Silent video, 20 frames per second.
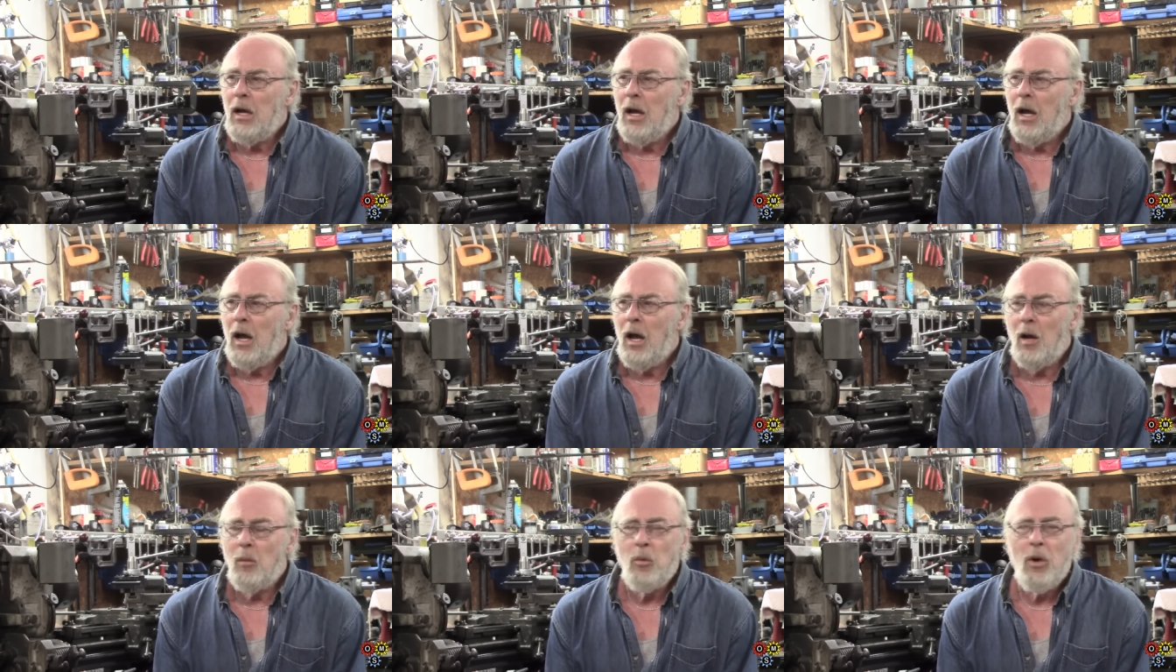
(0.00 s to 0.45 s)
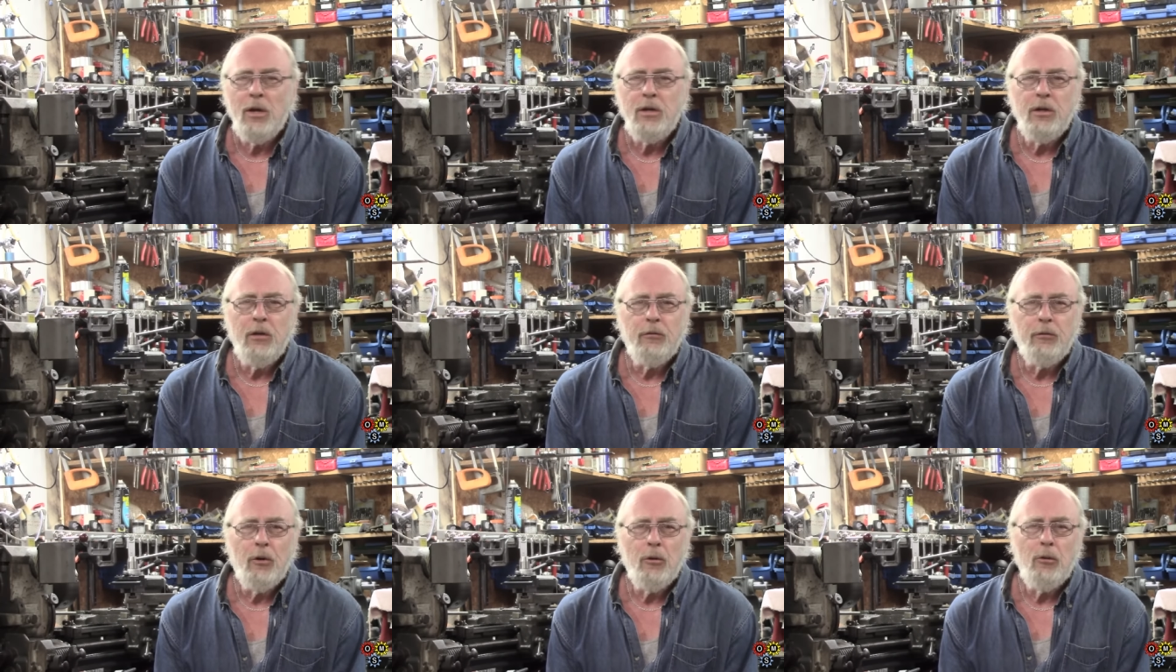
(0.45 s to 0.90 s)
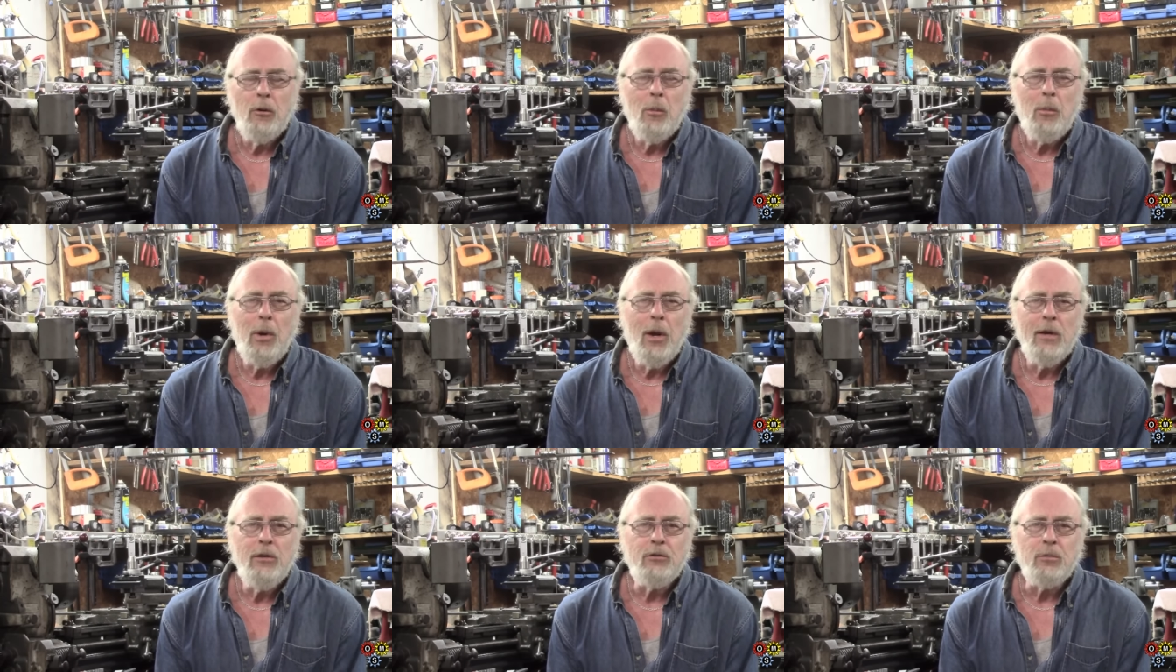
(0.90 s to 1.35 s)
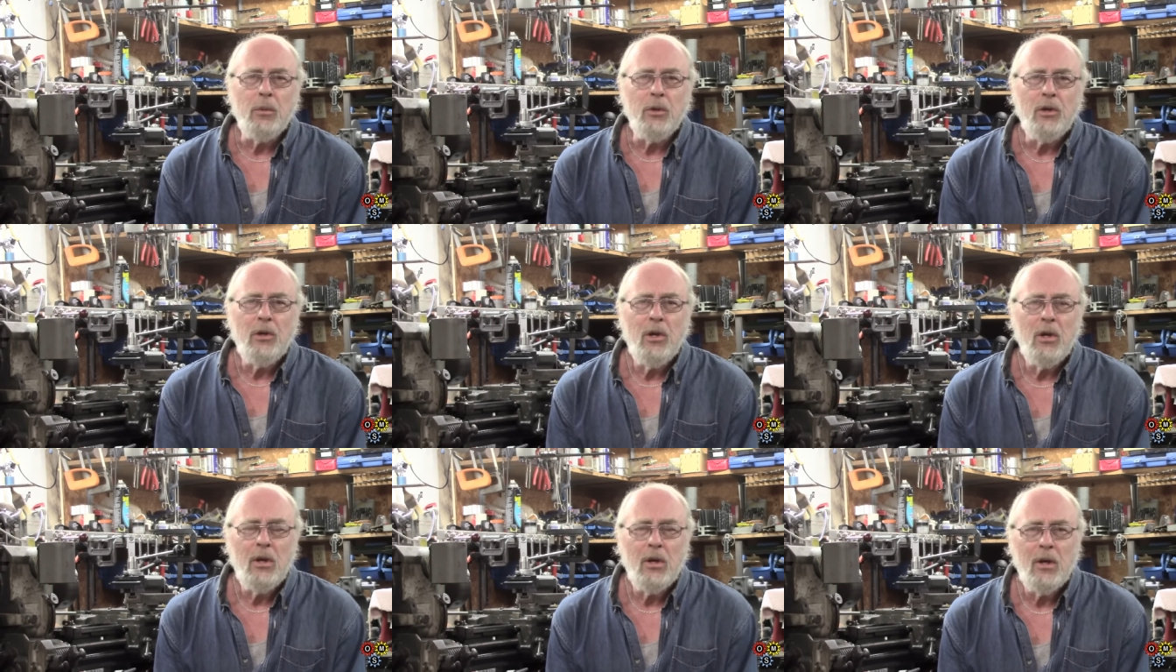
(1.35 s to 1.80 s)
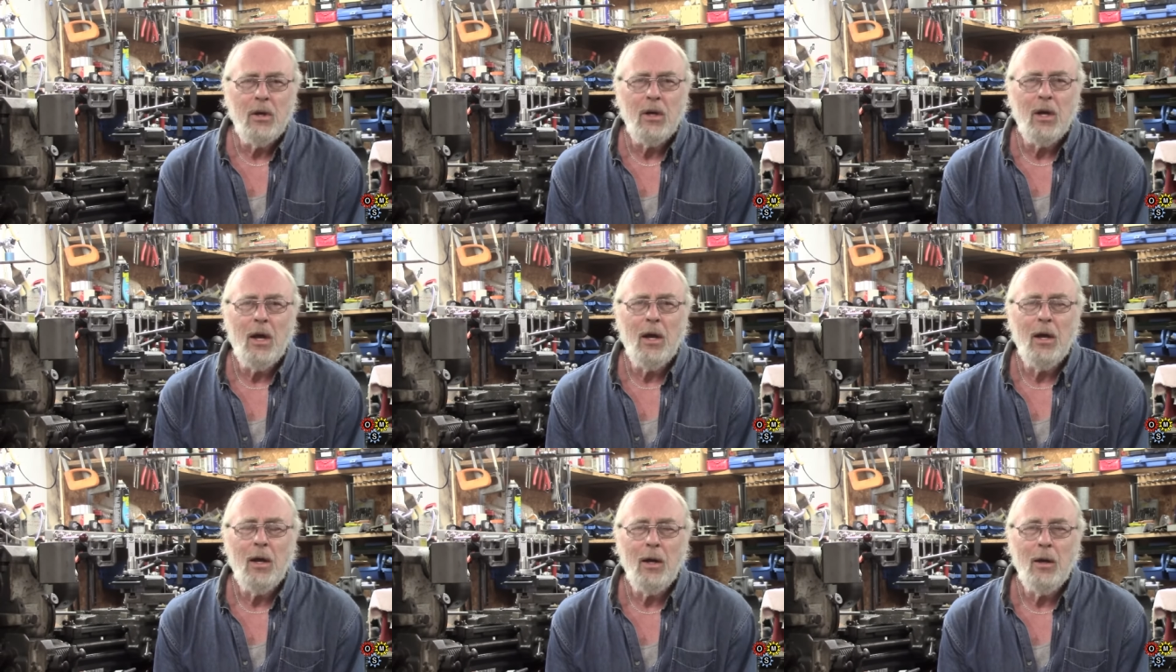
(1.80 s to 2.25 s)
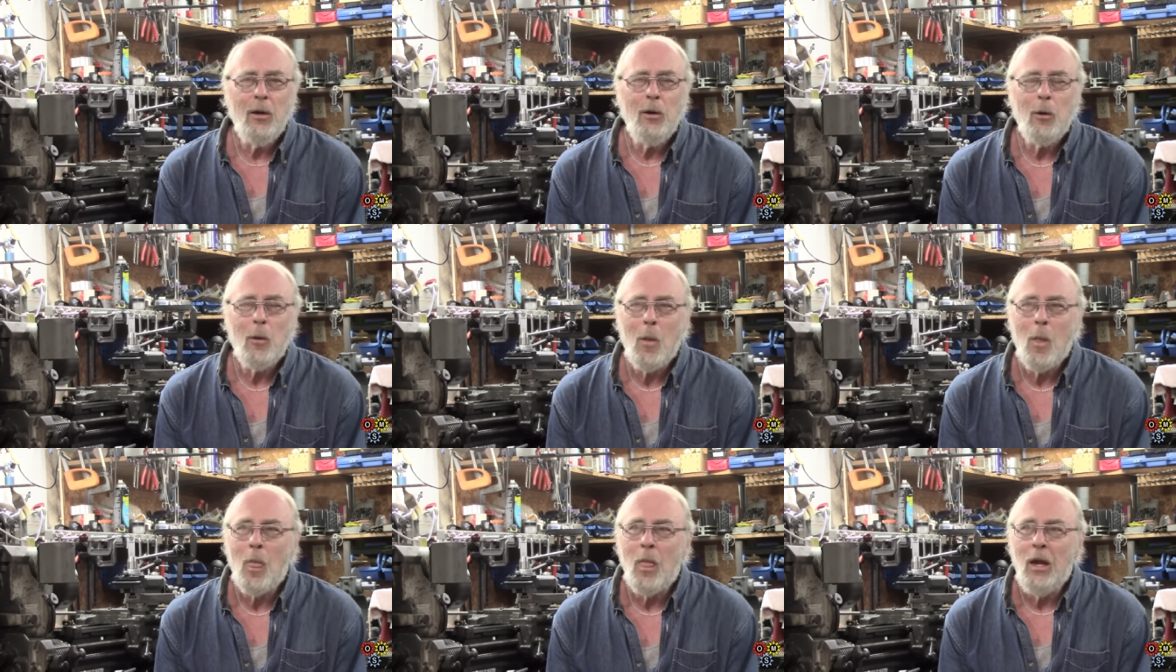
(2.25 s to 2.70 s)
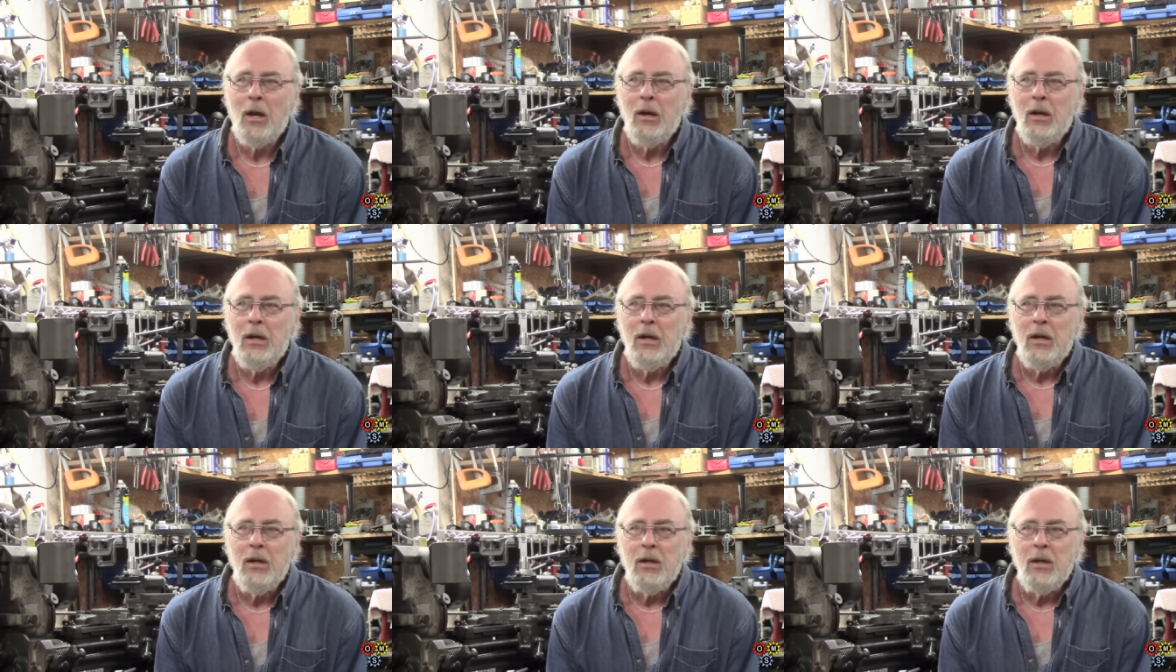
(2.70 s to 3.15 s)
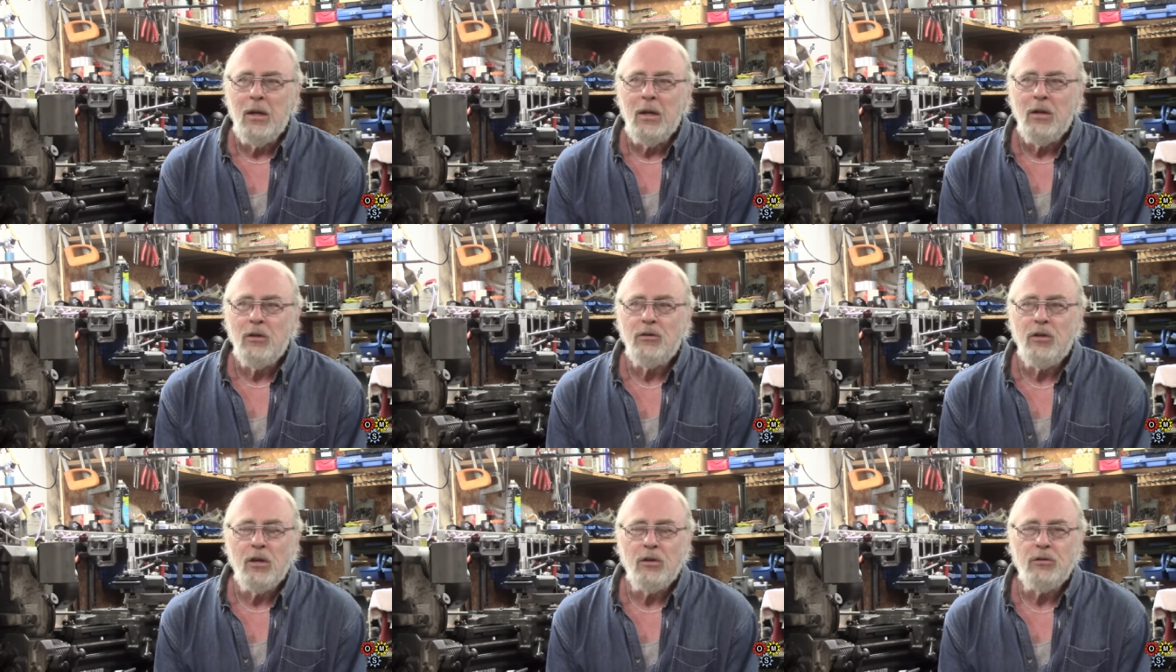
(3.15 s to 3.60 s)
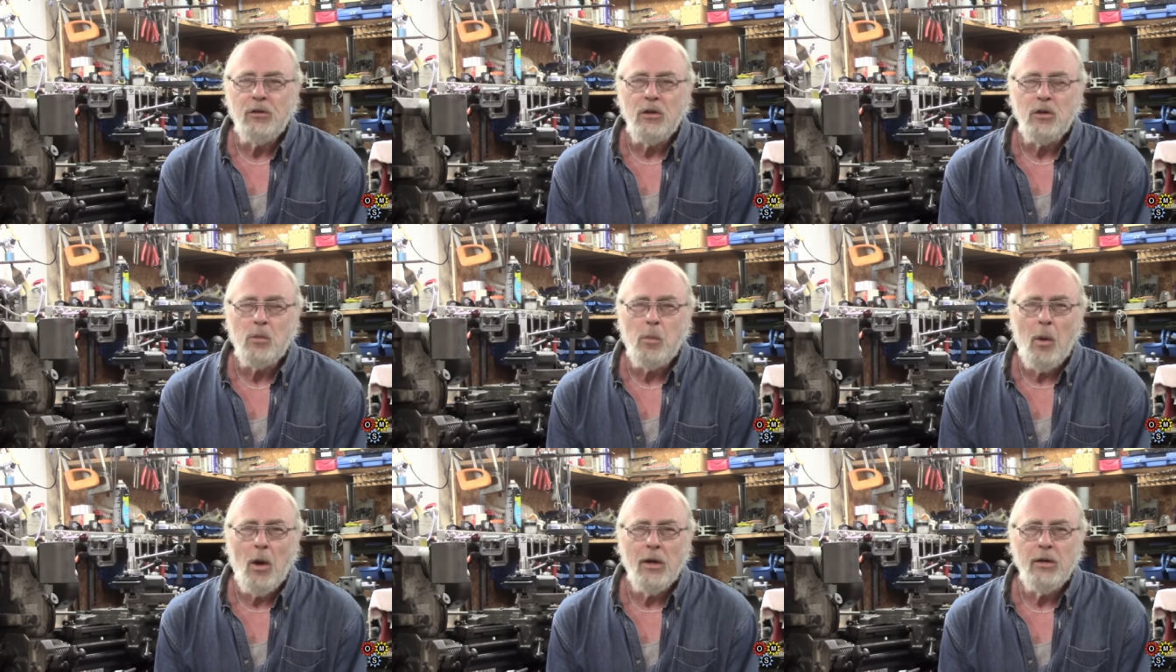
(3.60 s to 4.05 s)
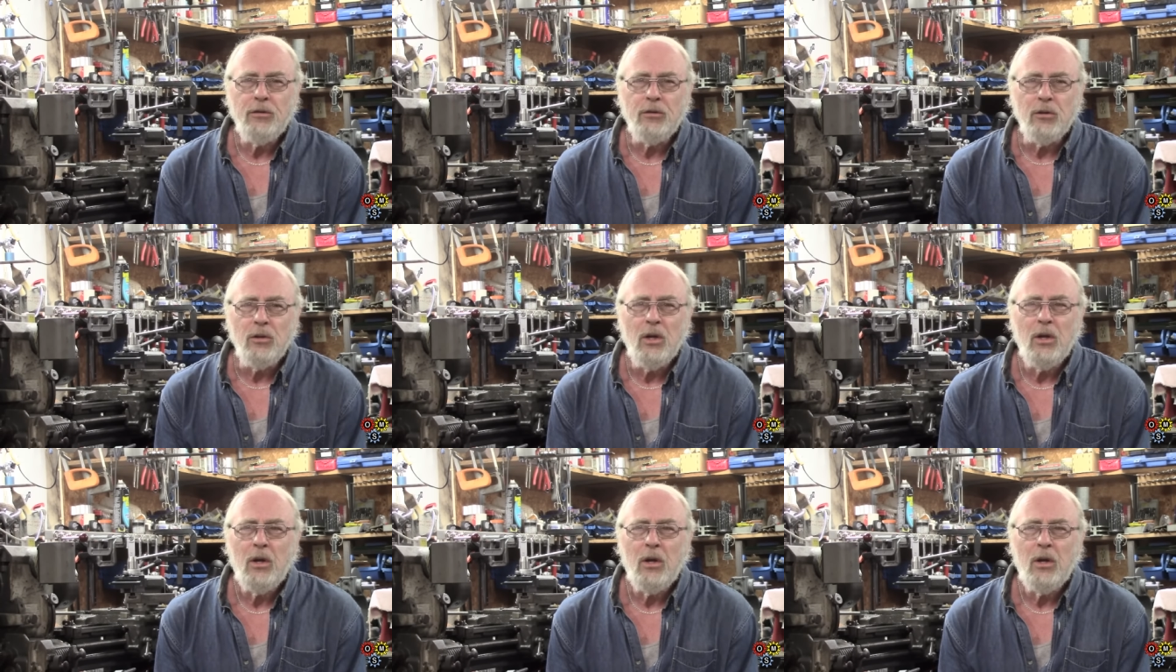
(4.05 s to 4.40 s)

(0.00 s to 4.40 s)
I'm waiting for a replacement uh, six inch bison